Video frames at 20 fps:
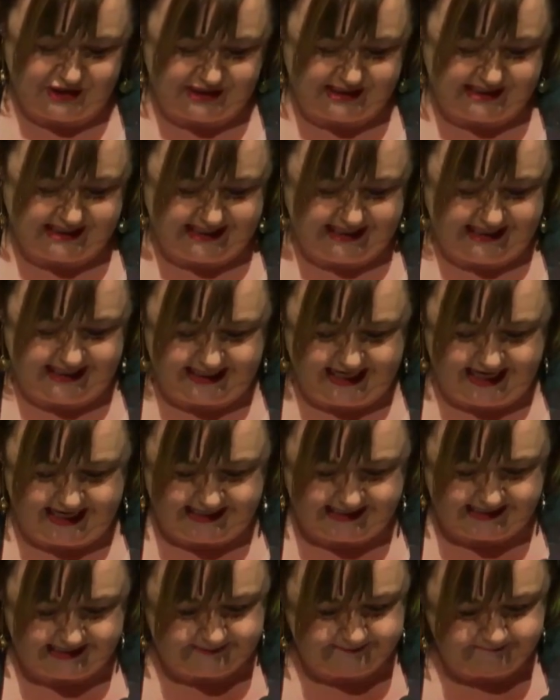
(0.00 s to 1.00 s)
City
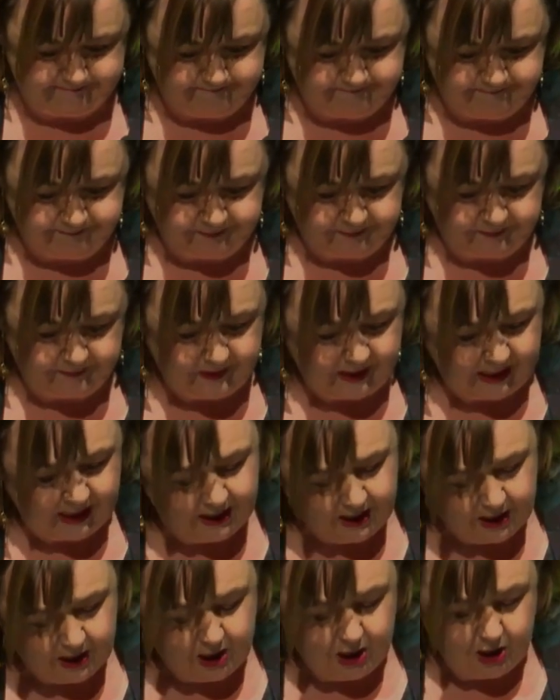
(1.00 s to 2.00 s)
does.
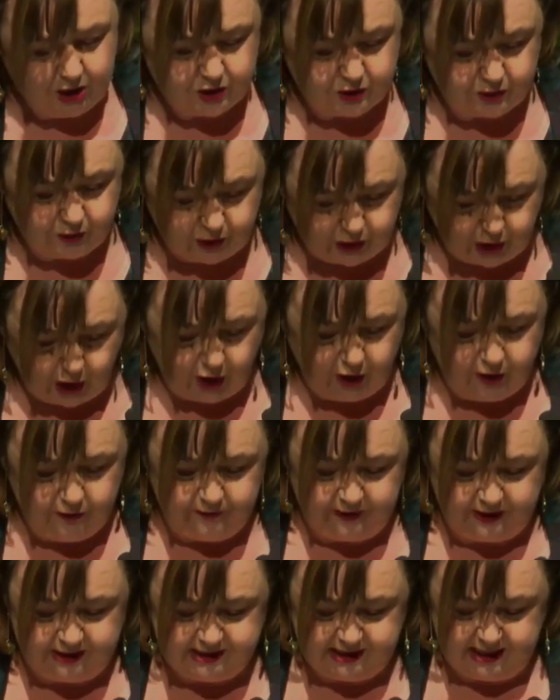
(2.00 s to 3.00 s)
Through
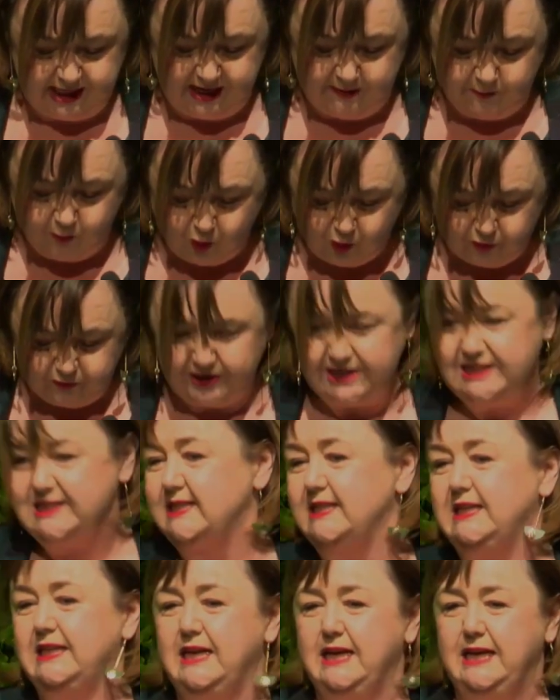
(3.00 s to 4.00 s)
COVID and more
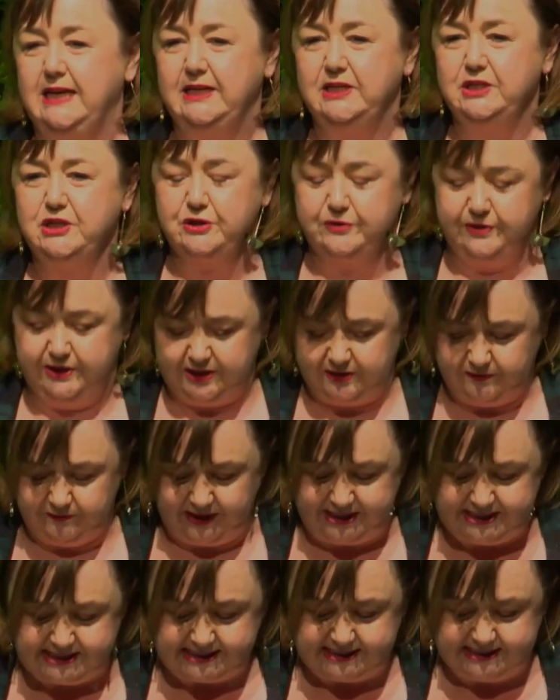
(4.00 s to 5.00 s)
recently, during the
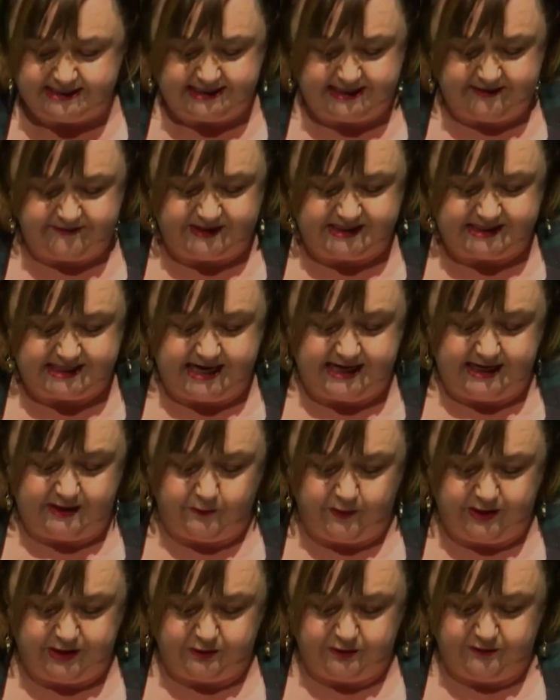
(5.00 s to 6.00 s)
recent devastating
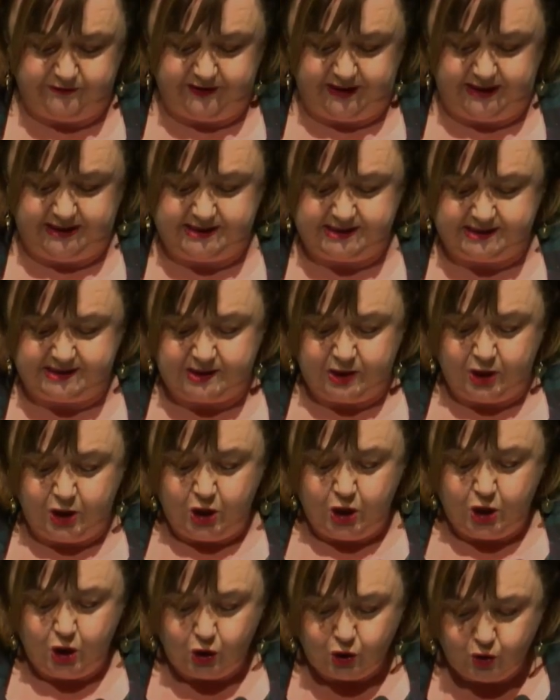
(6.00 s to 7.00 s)
weather events,
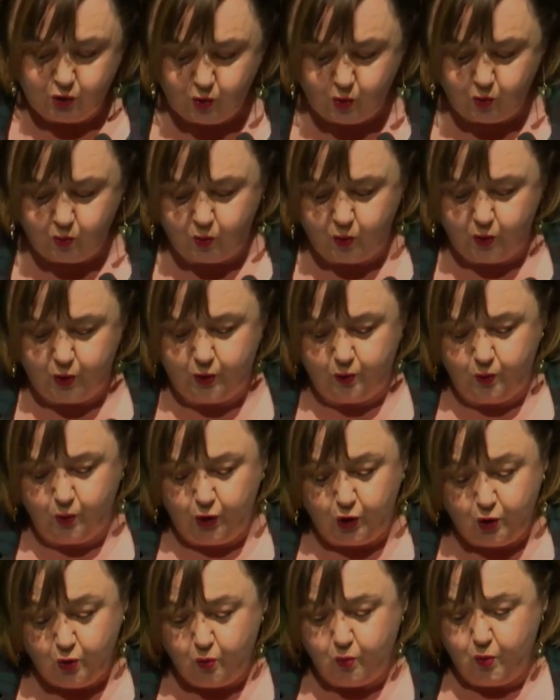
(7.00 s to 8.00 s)
your
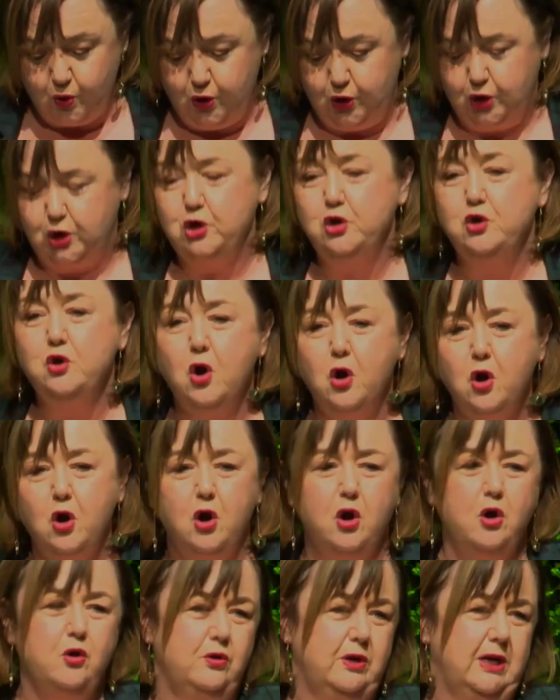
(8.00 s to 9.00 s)
work not
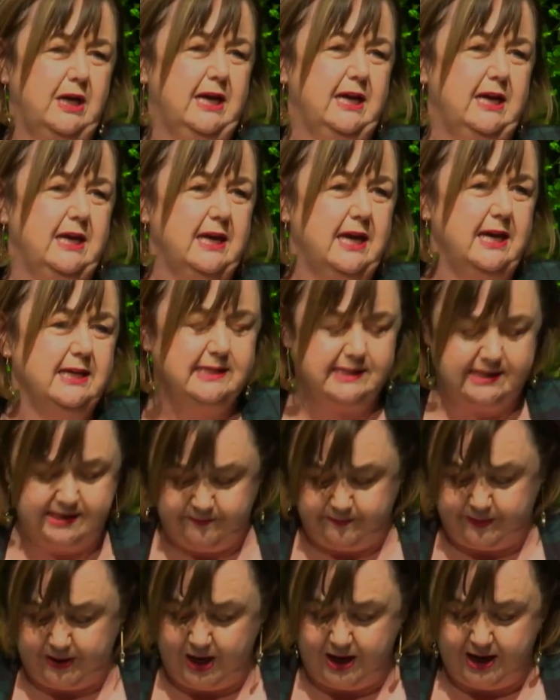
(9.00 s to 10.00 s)
only as
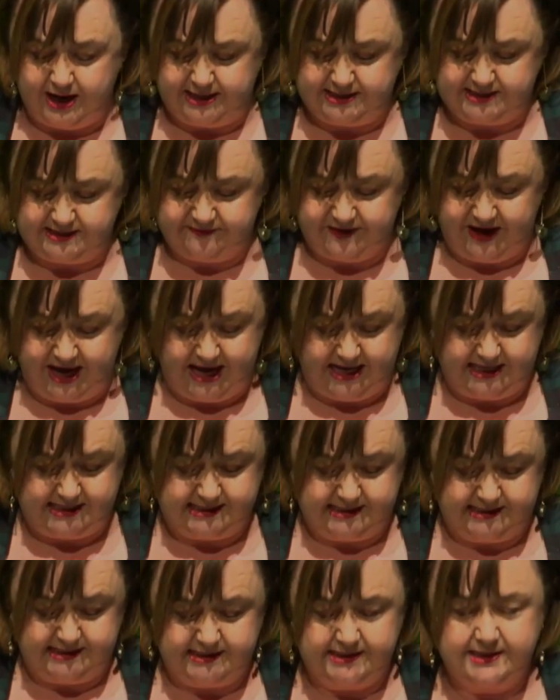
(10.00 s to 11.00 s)
suppliers of
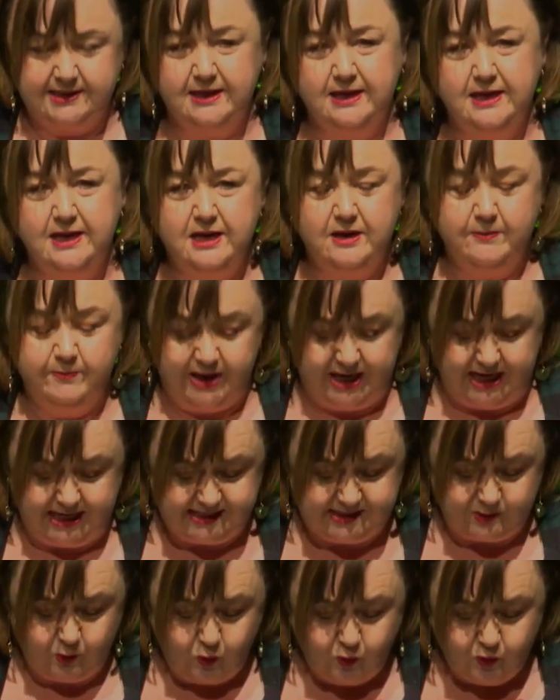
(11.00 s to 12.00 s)
houses, but
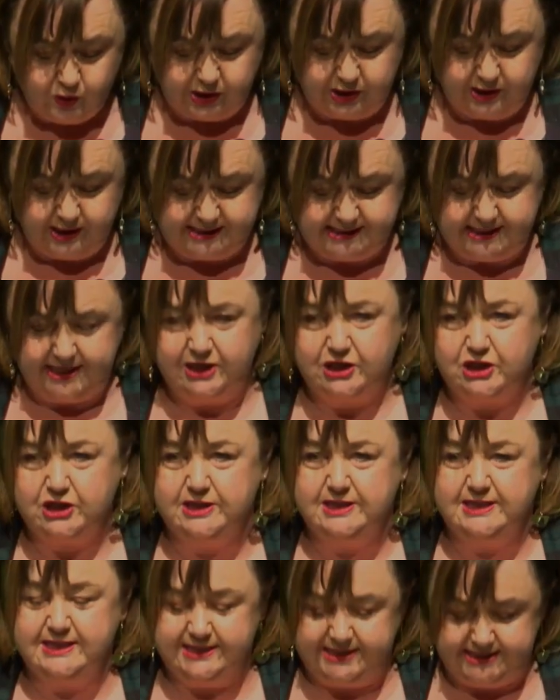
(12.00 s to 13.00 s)
as
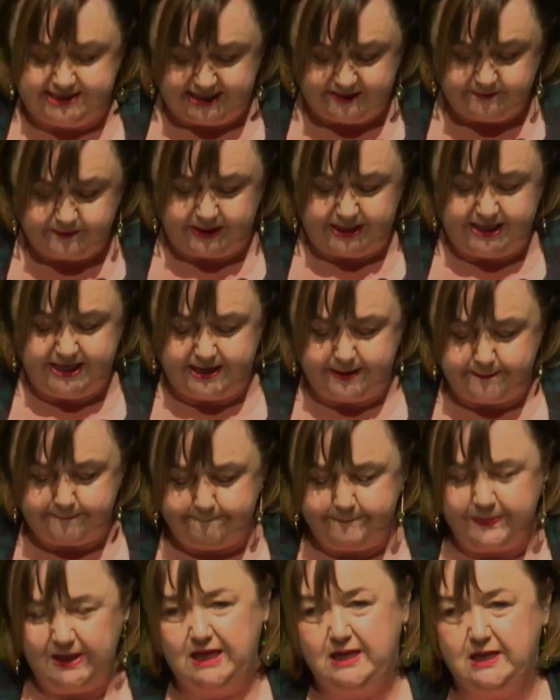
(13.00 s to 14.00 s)
organisations deeply
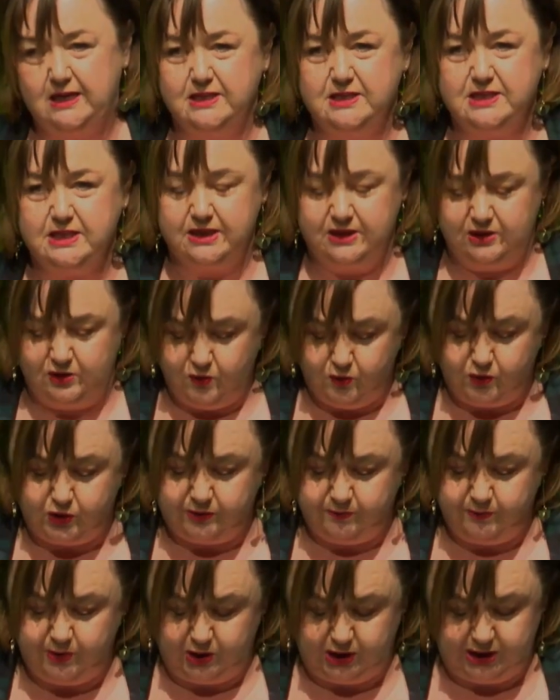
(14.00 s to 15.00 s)
embedded in your
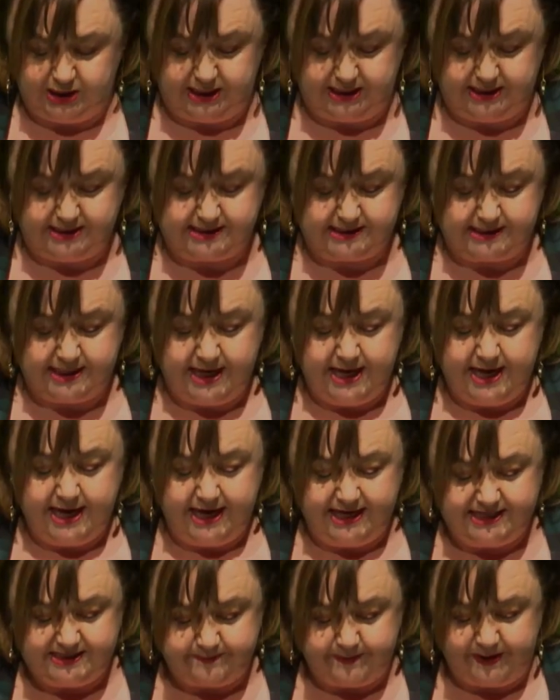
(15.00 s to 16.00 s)
communities
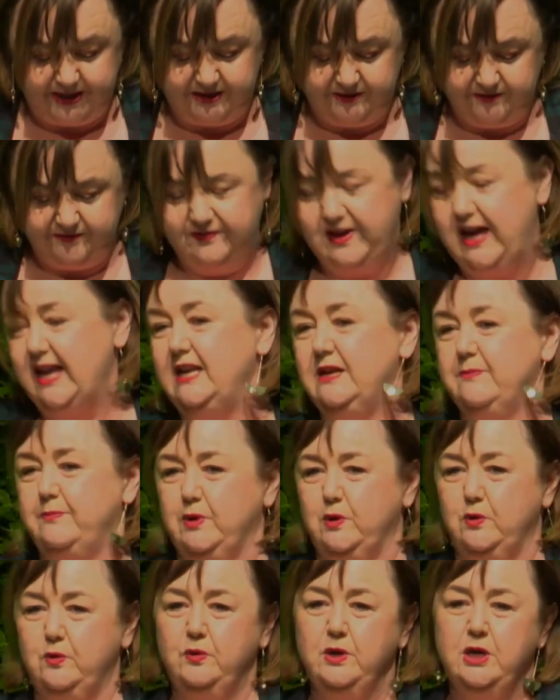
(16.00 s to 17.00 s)
has been
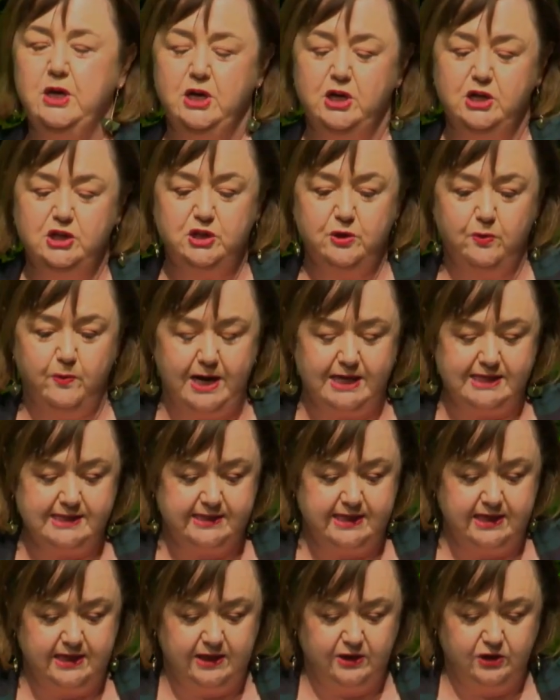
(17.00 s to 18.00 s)
invaluable to us
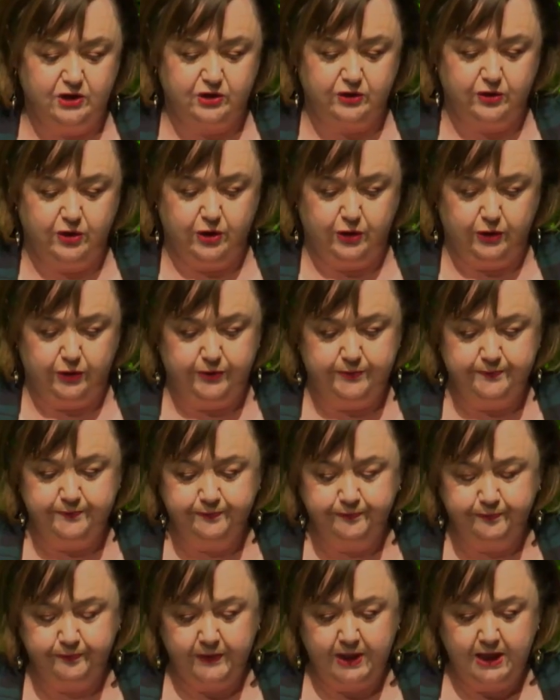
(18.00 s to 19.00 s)
getting through.
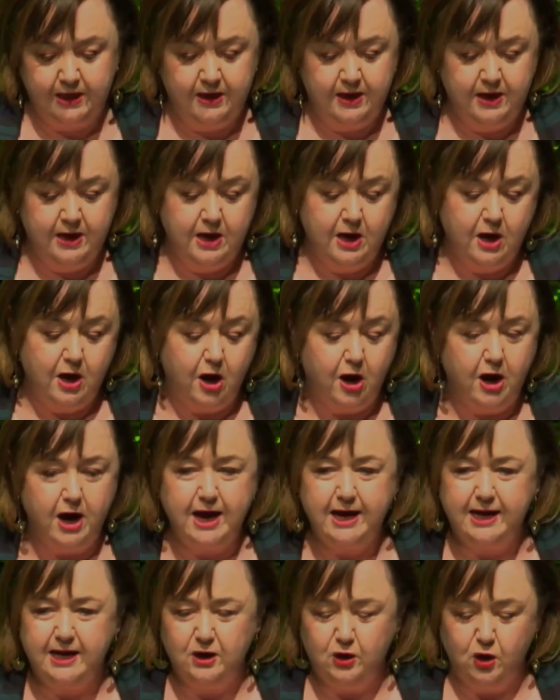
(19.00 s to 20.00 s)

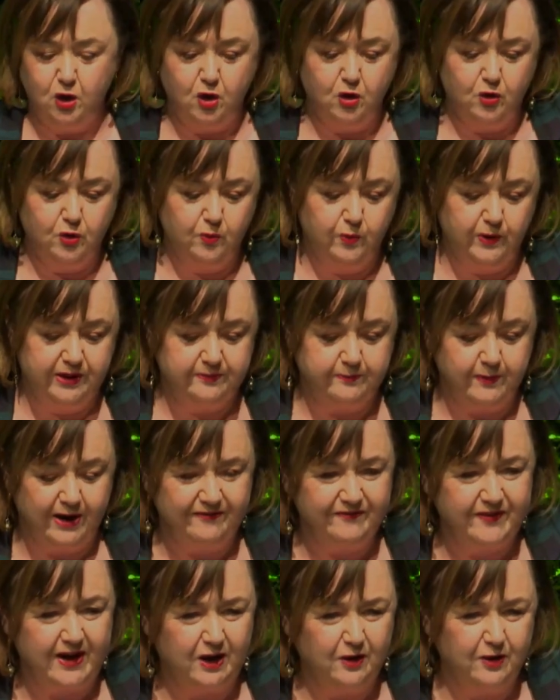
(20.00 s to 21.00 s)
I, along with my
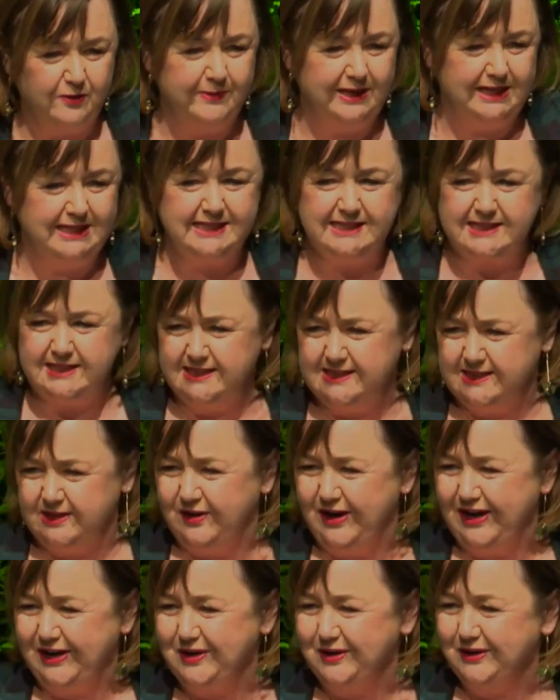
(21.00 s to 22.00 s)
fellow ministers, and
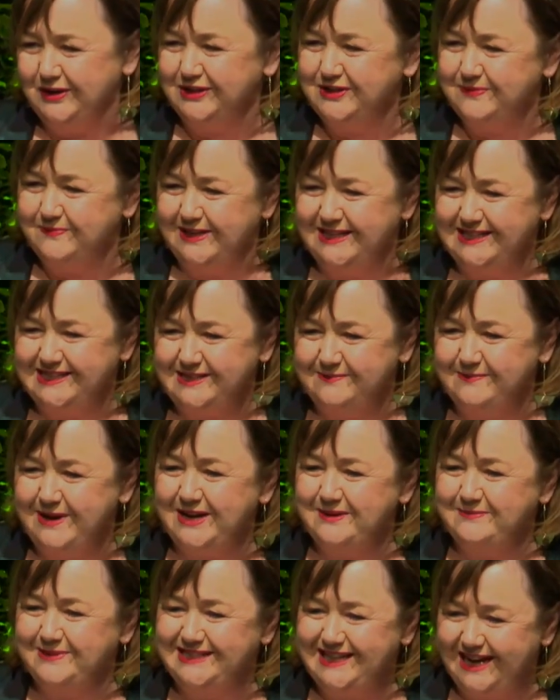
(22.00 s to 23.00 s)
I acknowledge Minister
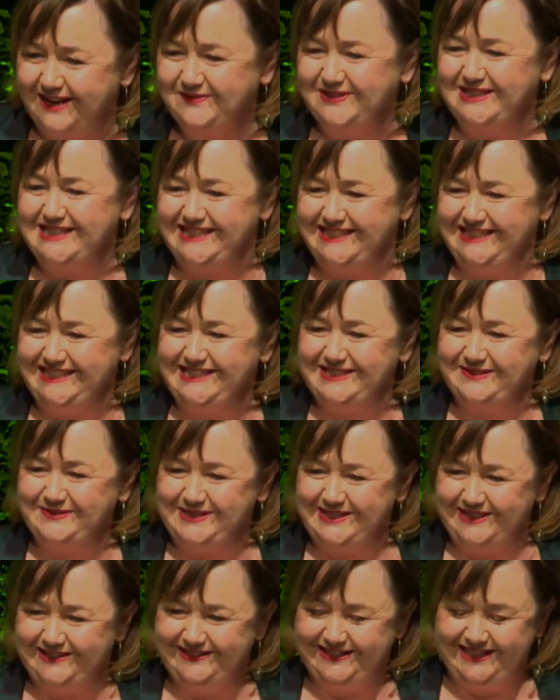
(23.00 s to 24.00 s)
Marama Davidson is
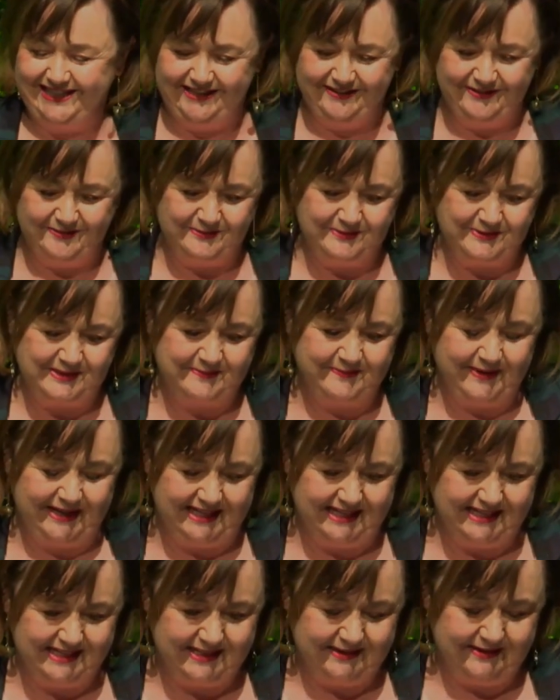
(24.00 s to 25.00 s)
also here and will be
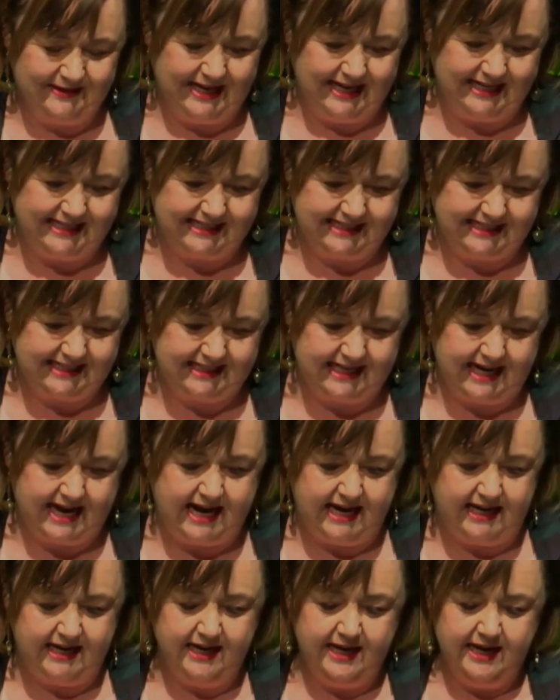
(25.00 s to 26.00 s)
speaking to you later today,